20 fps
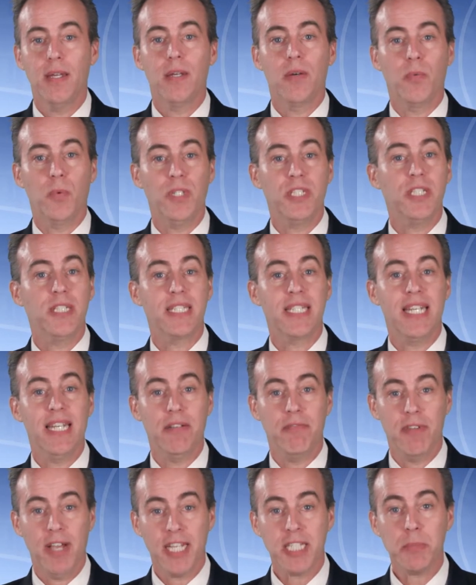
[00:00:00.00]
which is an
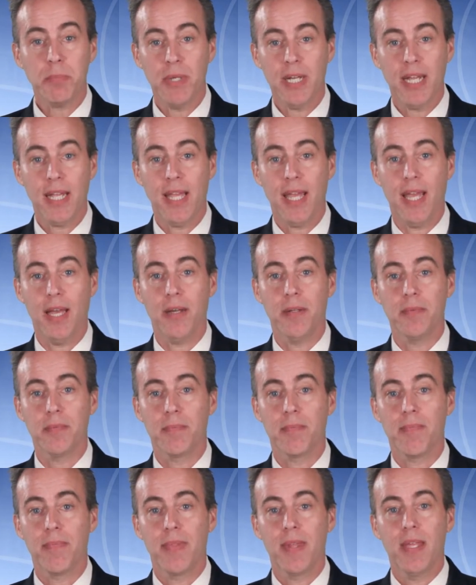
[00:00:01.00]
investment account
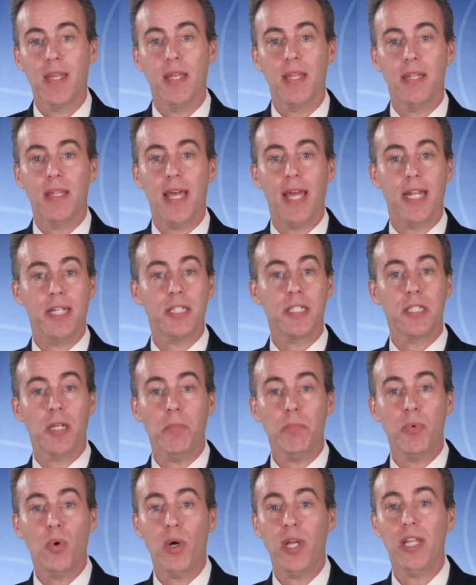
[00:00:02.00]
that at
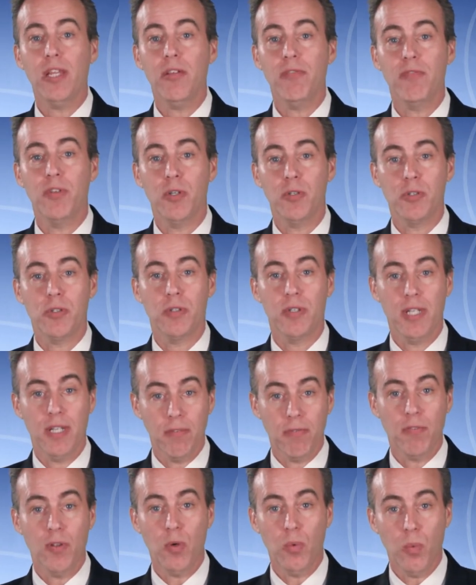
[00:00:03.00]
some point in the future,
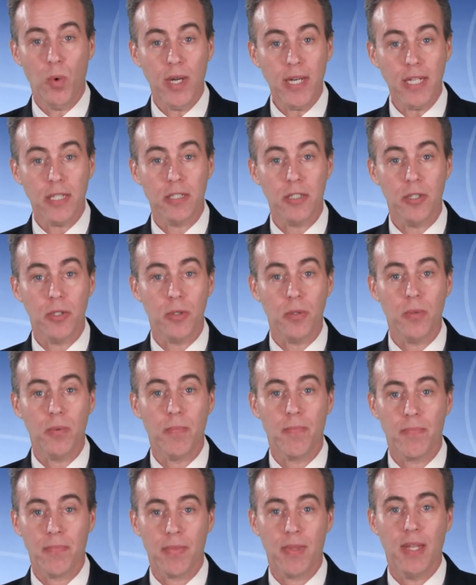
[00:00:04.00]
if you wanted to,
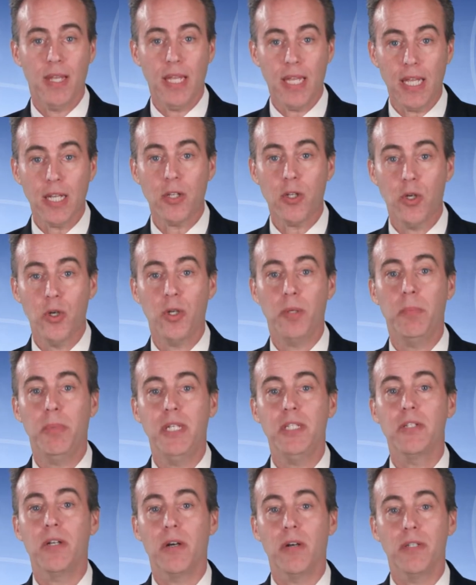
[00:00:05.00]
it could be
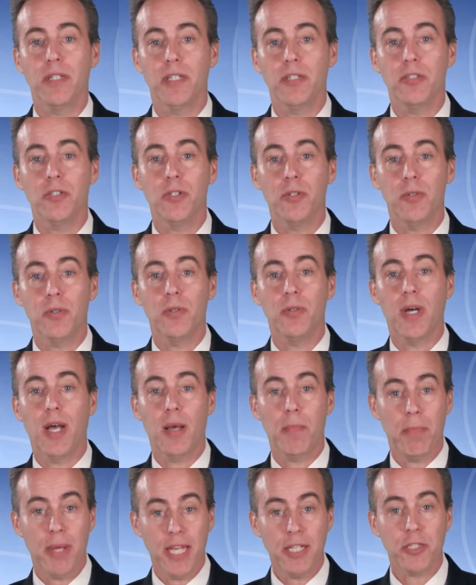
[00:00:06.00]
turned into a
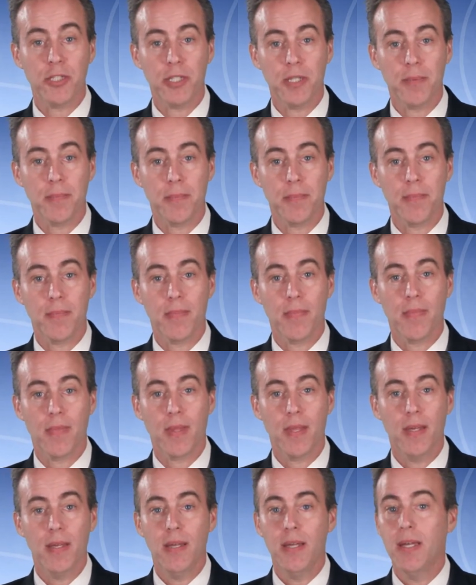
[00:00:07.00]
pension.
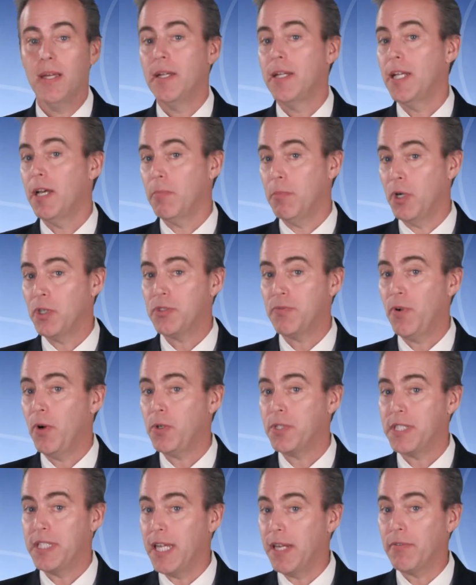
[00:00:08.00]
Now, most
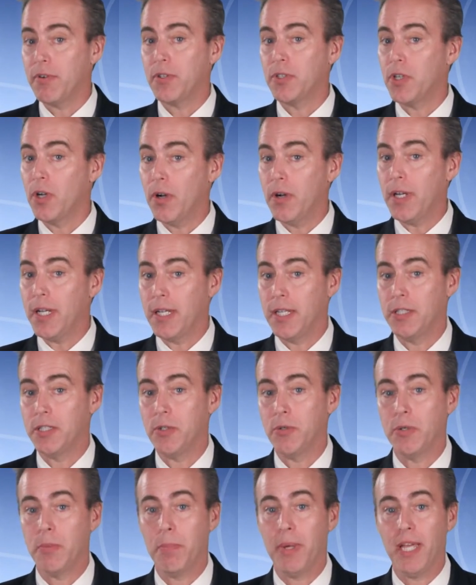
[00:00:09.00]
folks never turn it
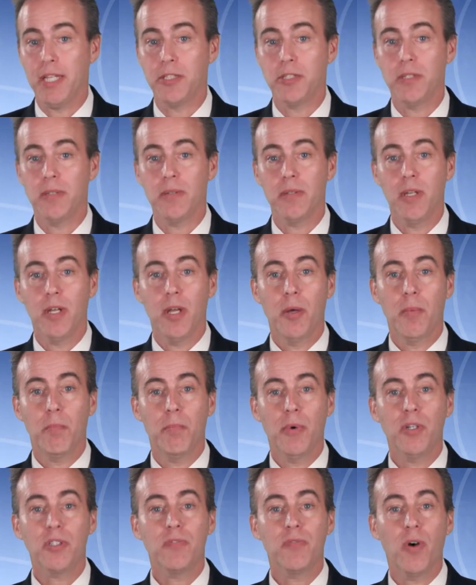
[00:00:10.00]
into a pension.
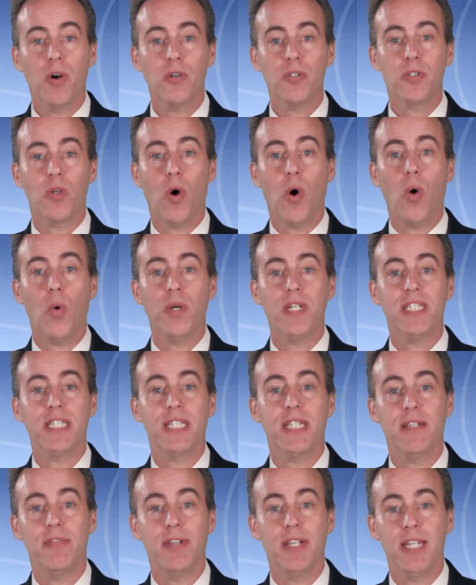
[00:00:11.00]
Most folks always
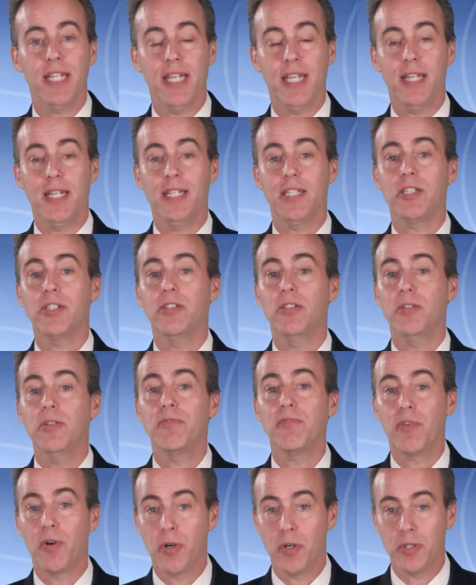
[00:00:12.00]
leave it in its
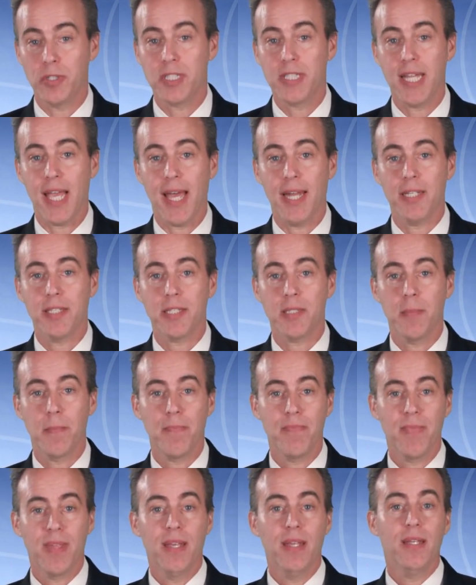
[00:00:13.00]
deferral status,
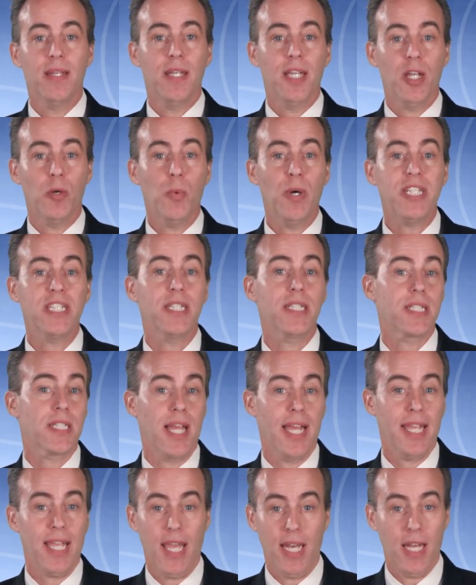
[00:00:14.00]
in which it's
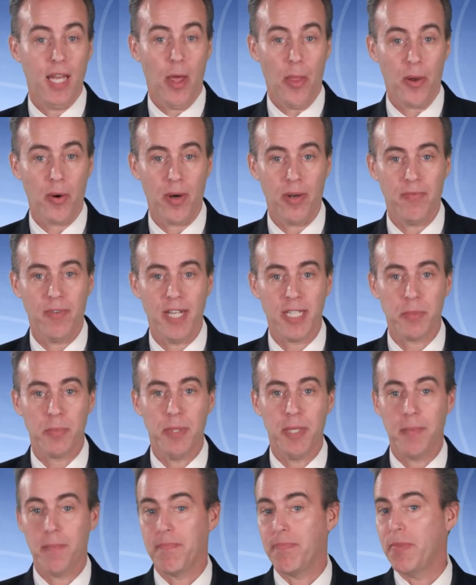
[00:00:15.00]
like any other
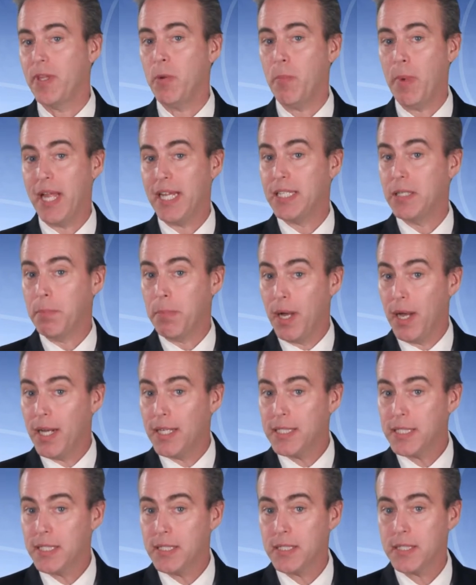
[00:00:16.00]
investment. You make
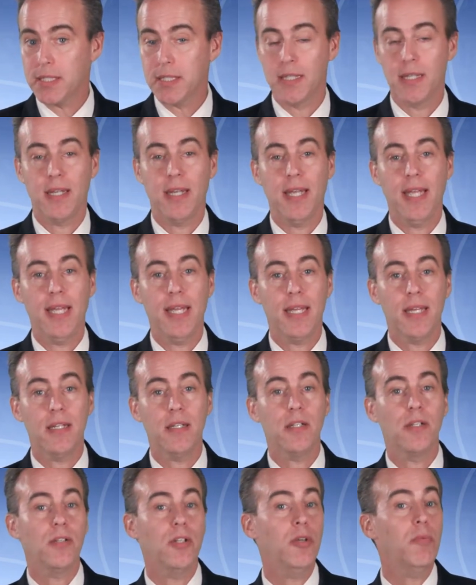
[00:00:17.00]
deposits
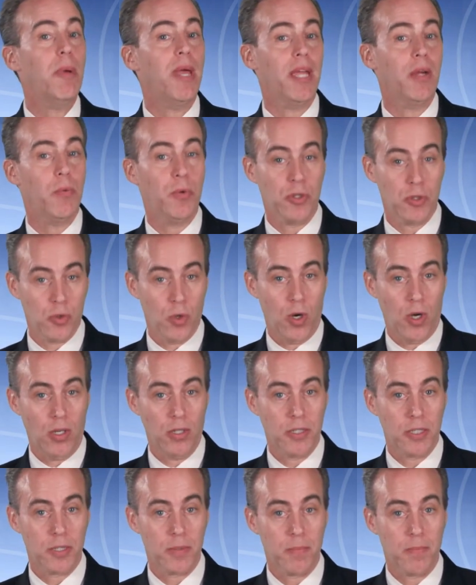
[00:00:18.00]
and you make
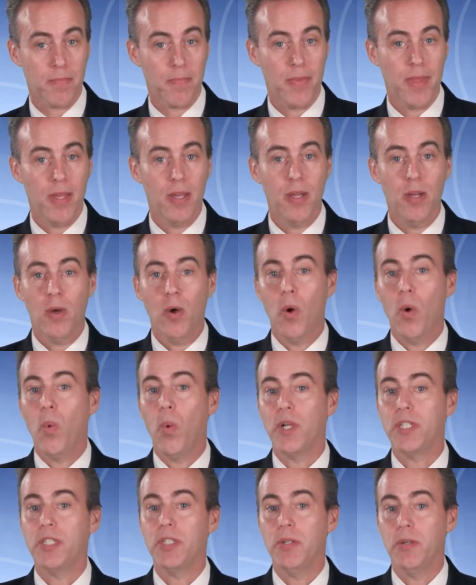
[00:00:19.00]
withdrawals.
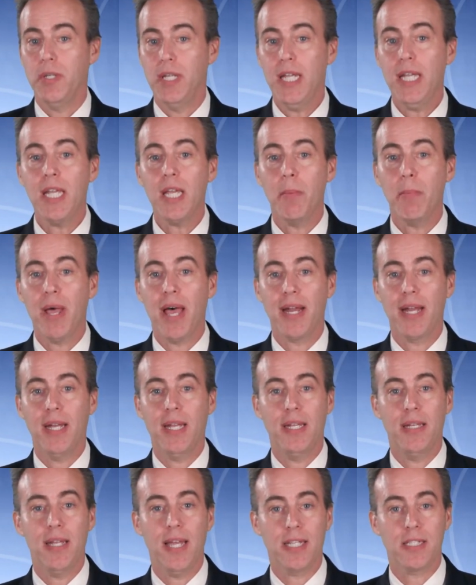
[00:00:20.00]
What's unique about an
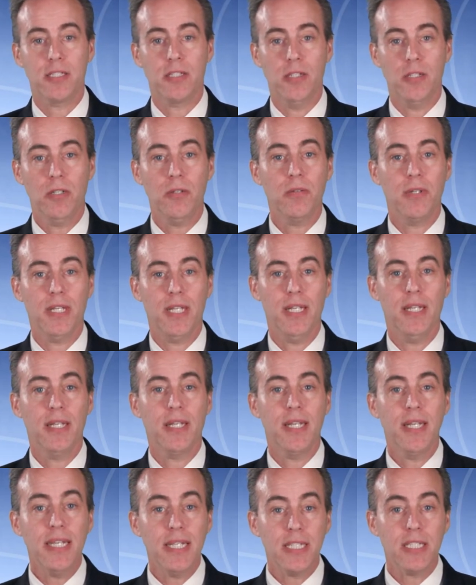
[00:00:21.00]
indexed annuity
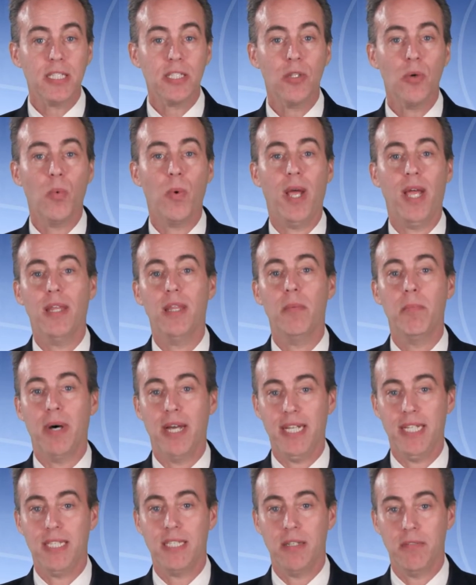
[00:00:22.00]
is the way the
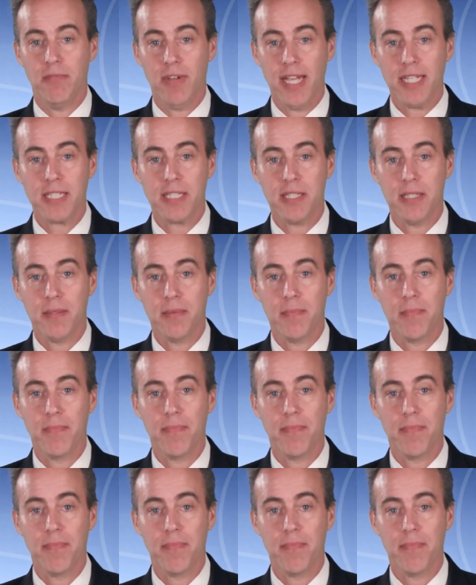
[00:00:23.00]
money's invested.